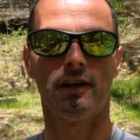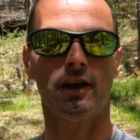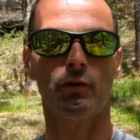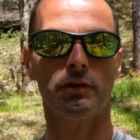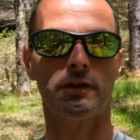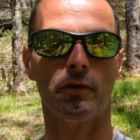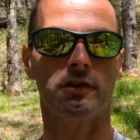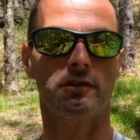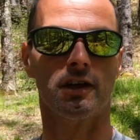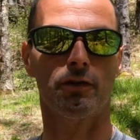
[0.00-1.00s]
We found
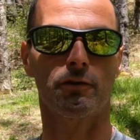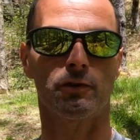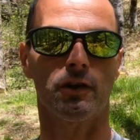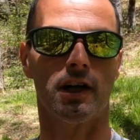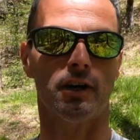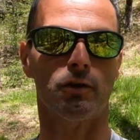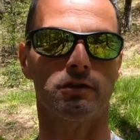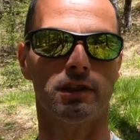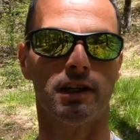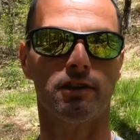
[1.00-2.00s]
this site through
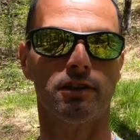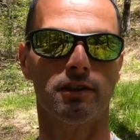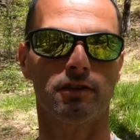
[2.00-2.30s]
iOverlander.